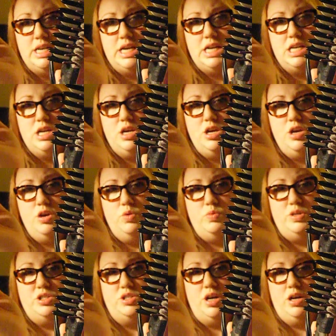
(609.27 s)
in it,
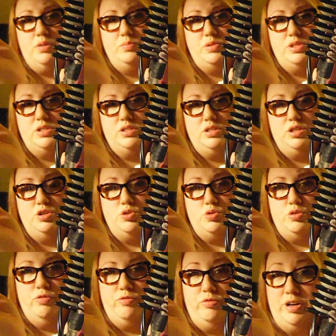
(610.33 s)
which helps
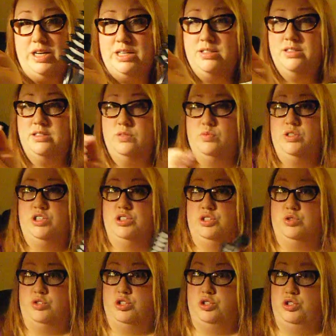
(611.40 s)
control frizz, which
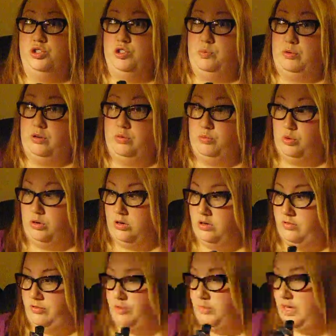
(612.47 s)
is super
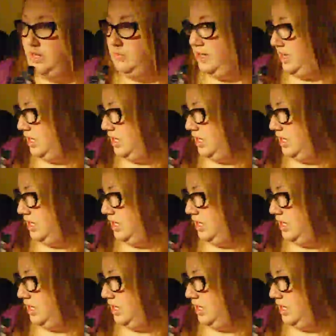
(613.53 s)
important for me